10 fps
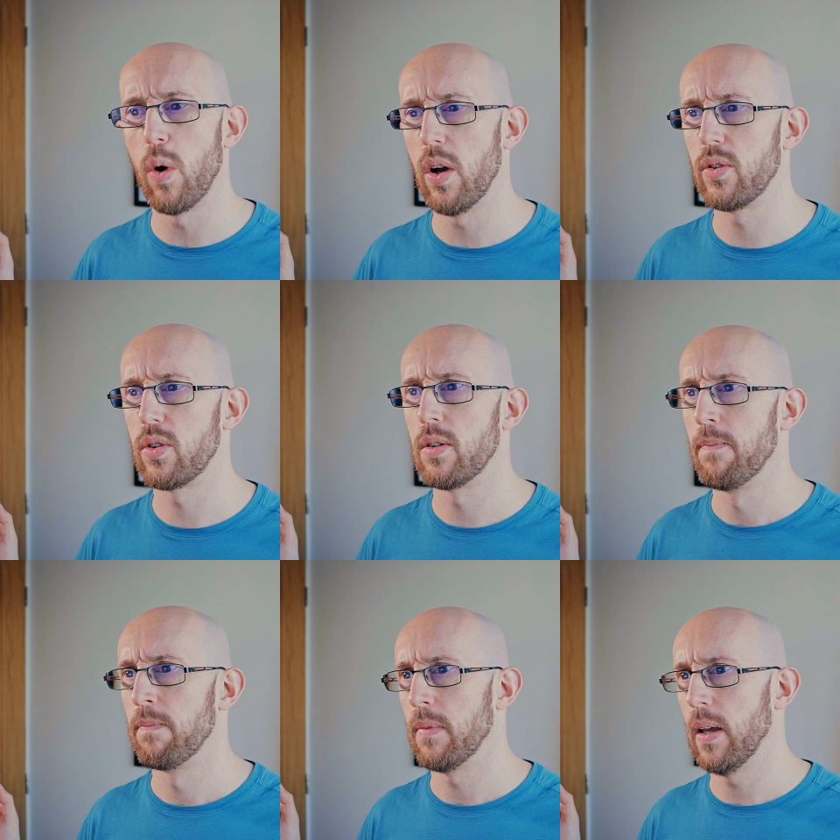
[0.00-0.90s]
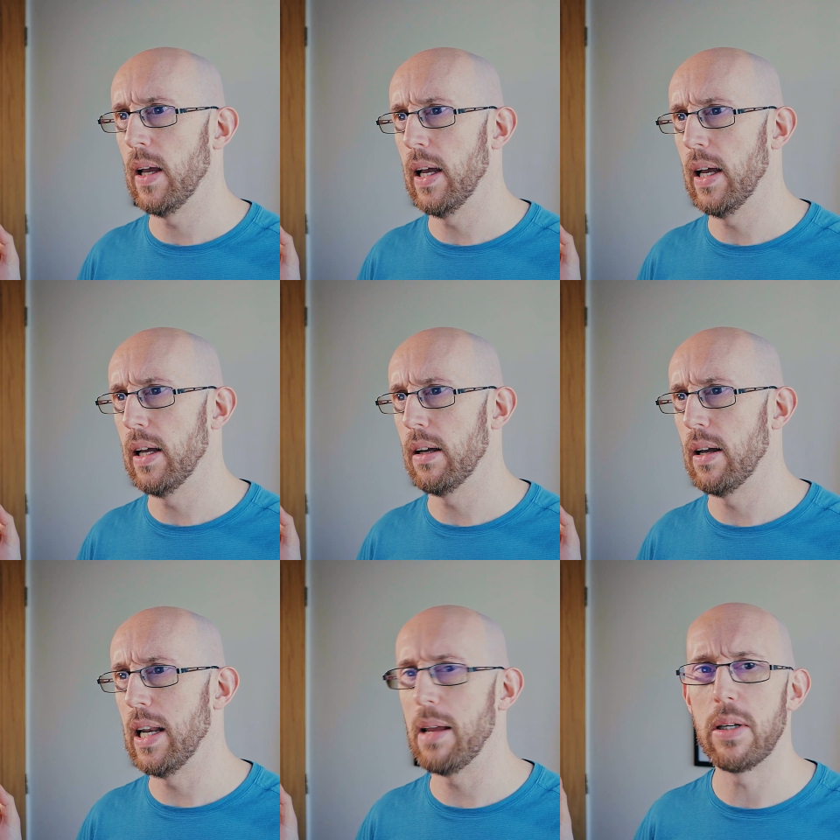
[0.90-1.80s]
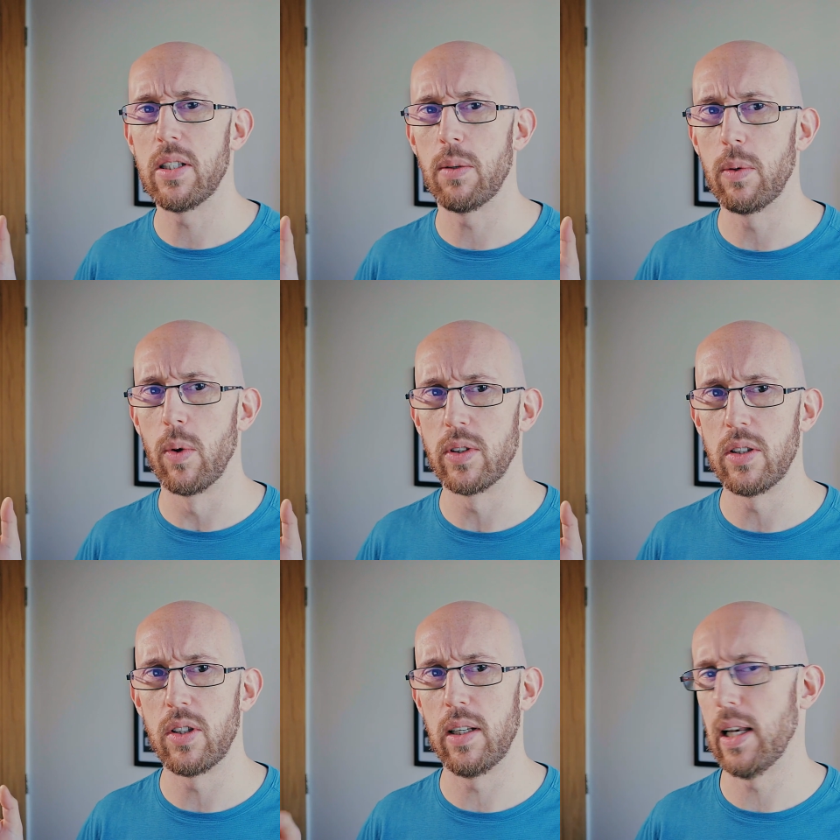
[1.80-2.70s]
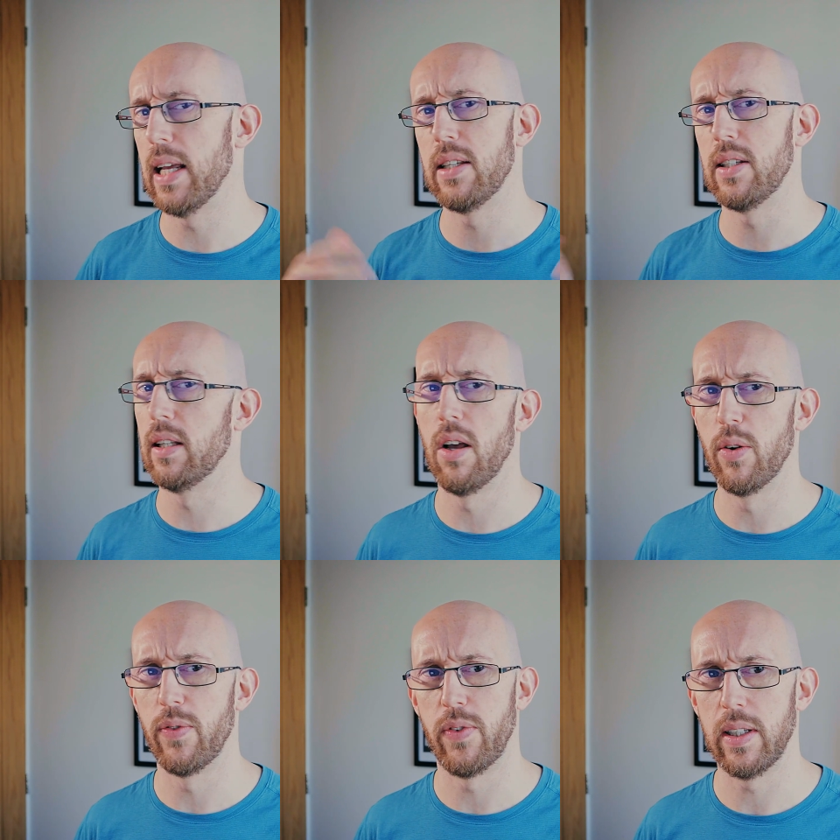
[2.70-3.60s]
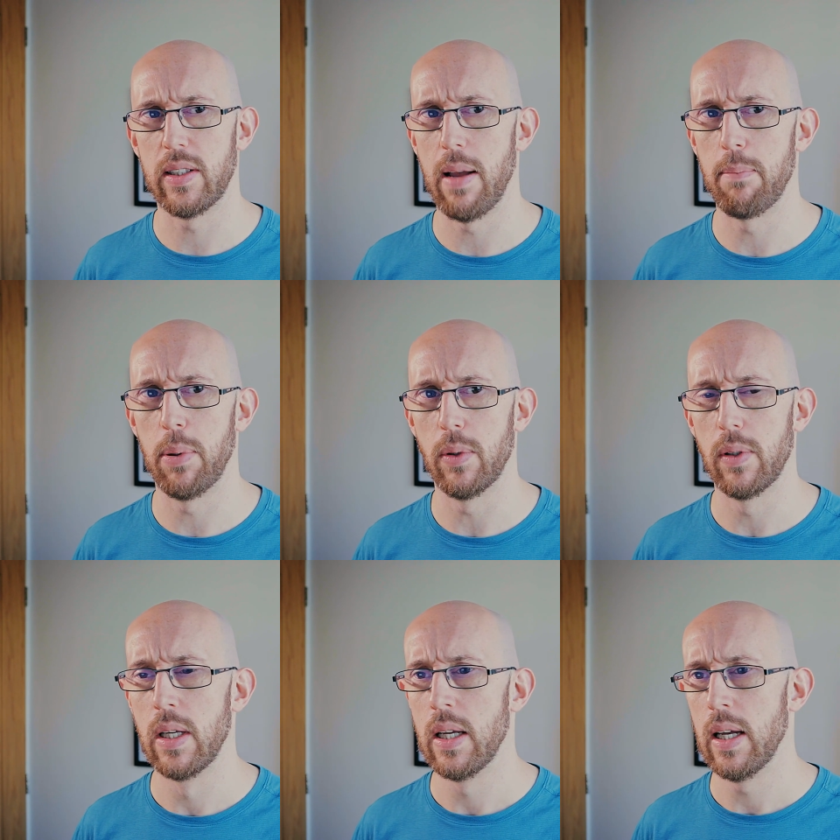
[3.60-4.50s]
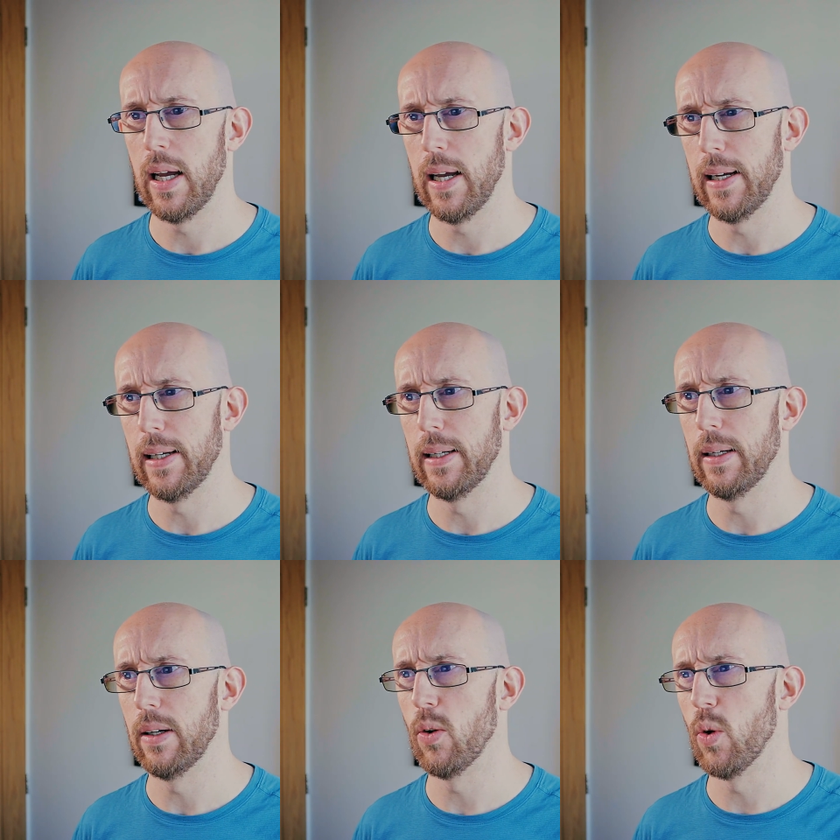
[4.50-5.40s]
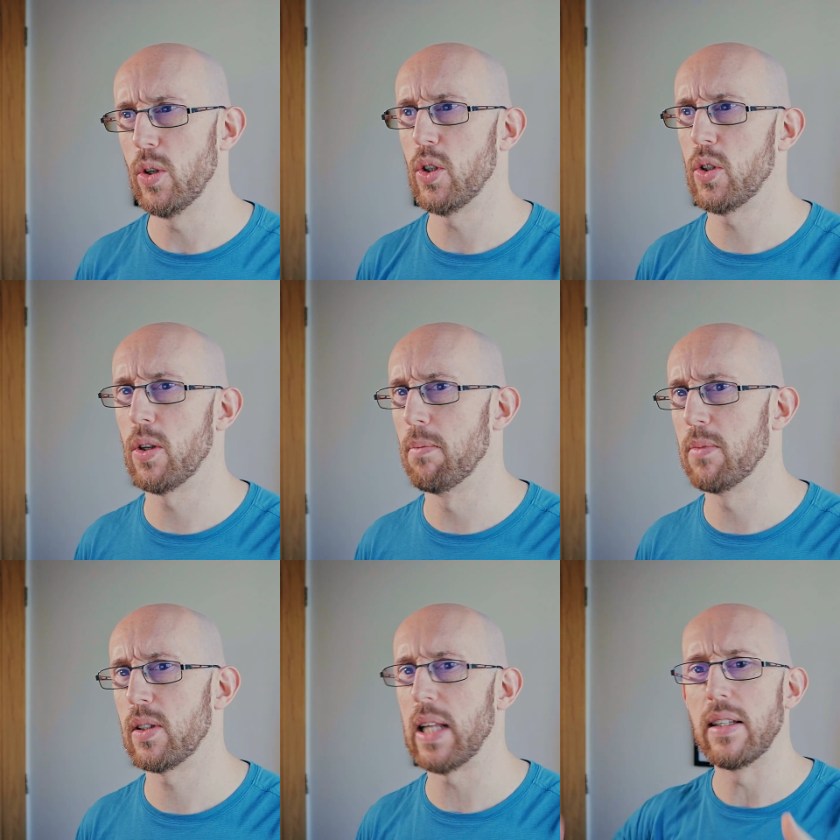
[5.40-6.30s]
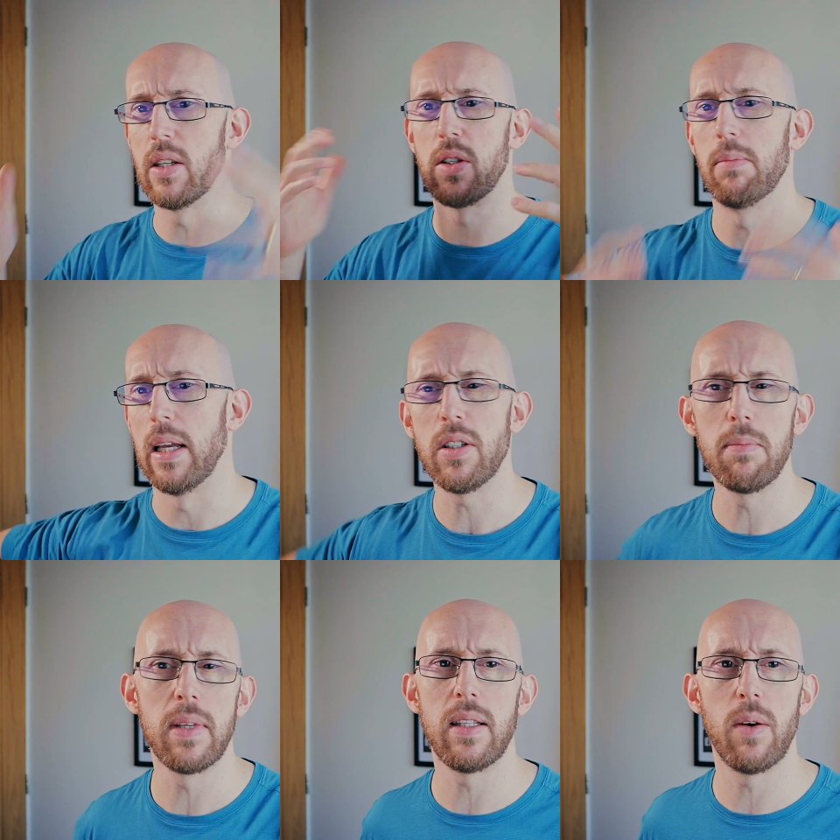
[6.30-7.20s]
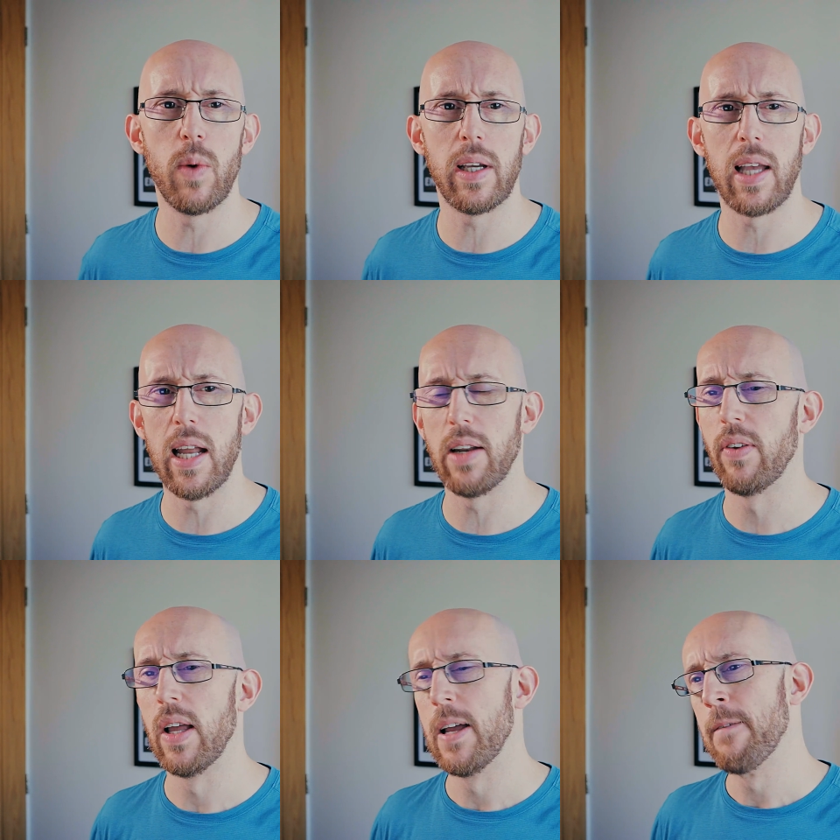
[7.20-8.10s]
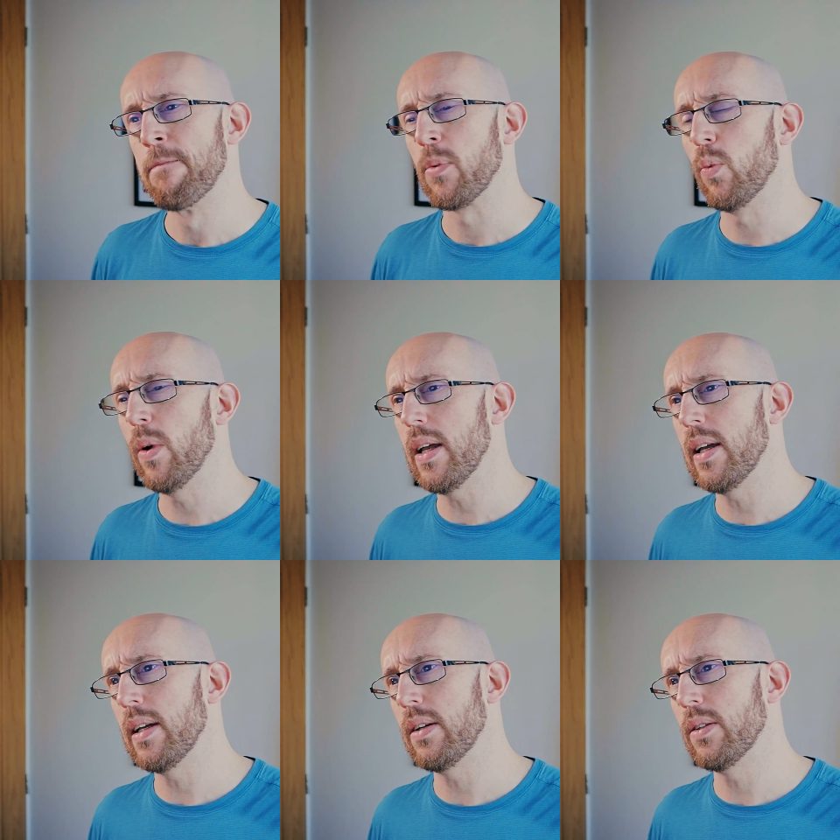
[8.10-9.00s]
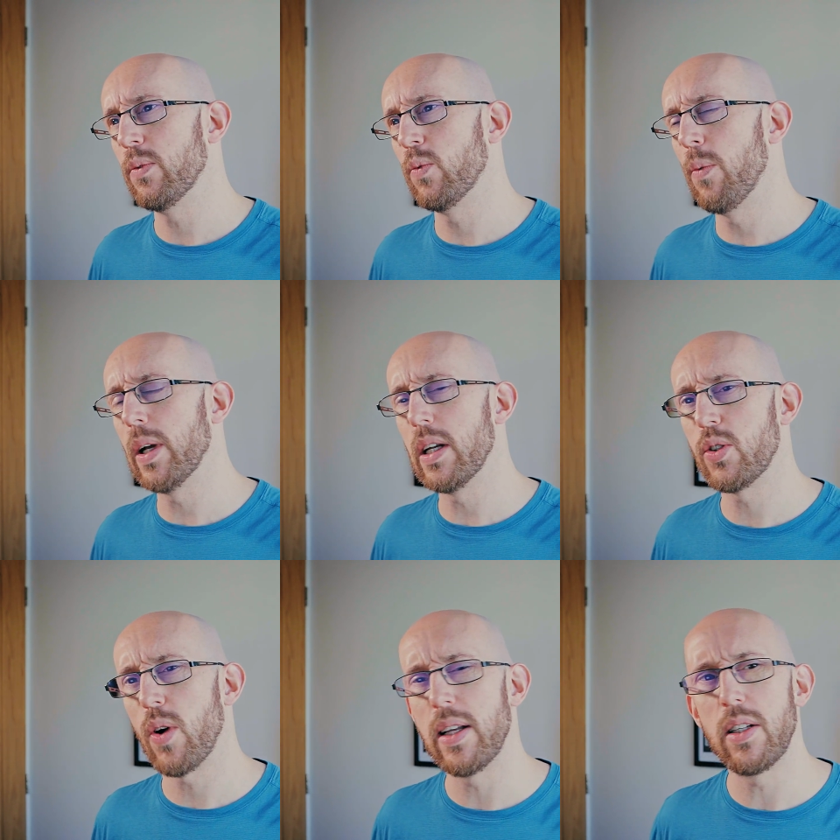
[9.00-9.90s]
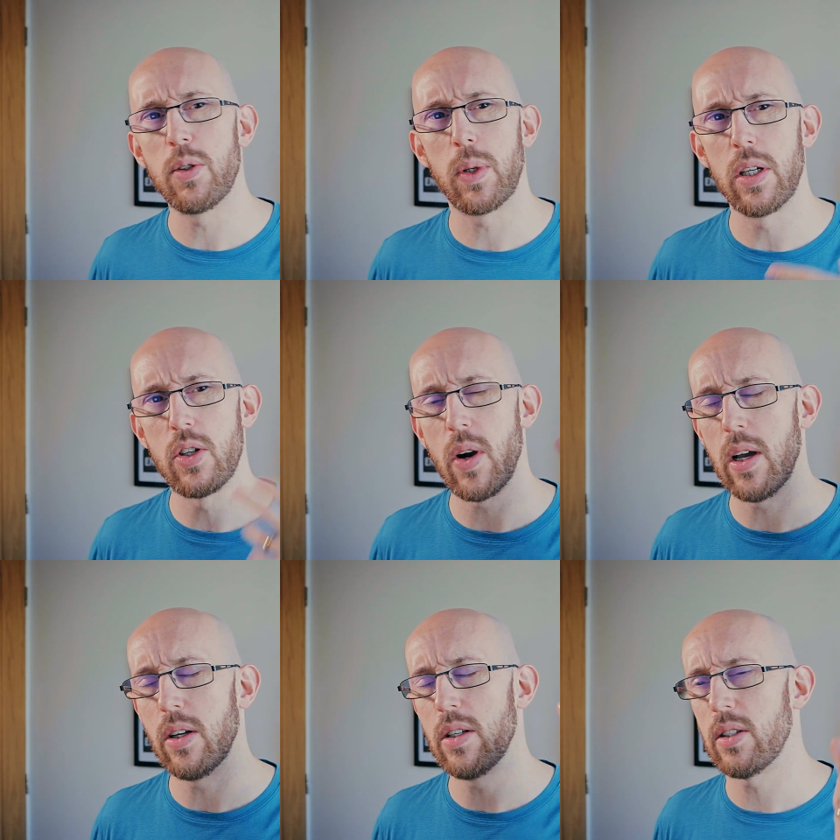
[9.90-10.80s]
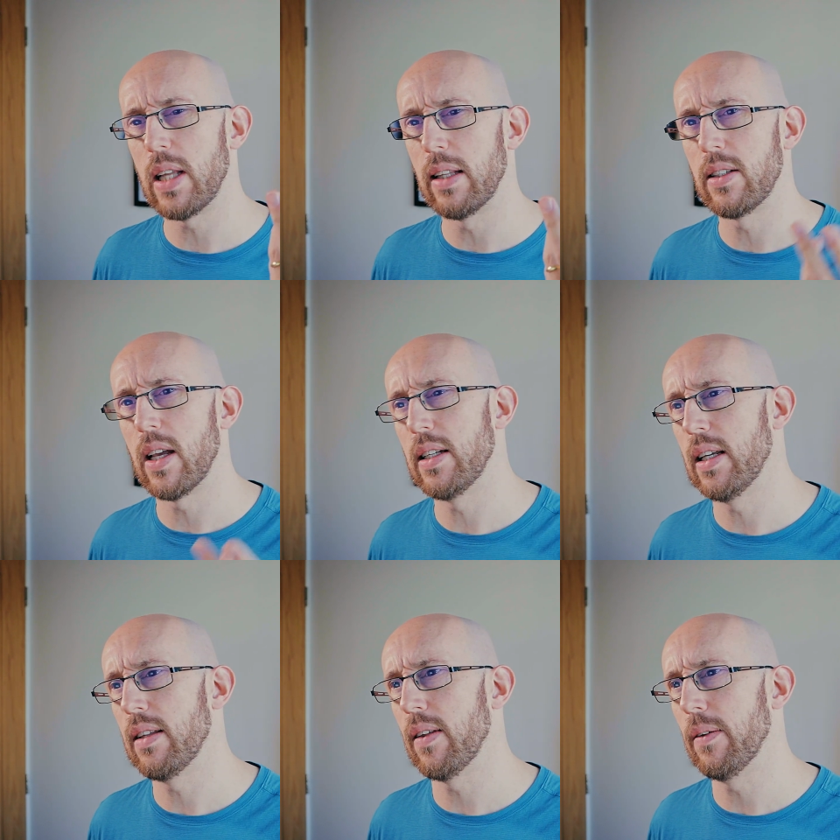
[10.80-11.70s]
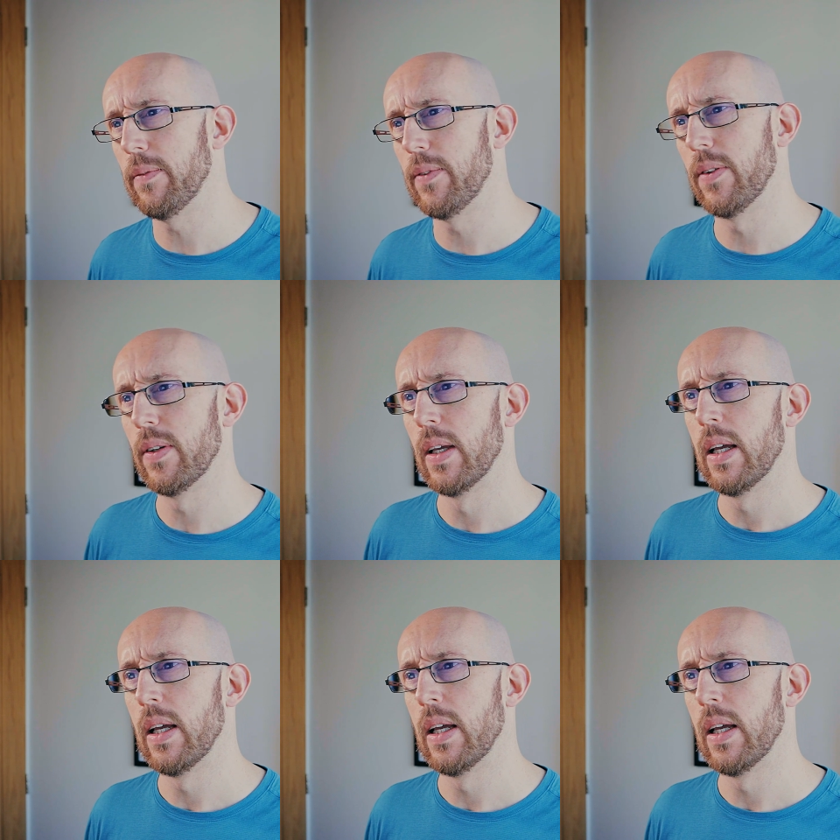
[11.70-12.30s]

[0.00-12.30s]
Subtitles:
was an image that we wanted to lazy load, for example. Or just some status update, something that we're kind of, what we're gonna try and do is we're gonna try and understand this idea that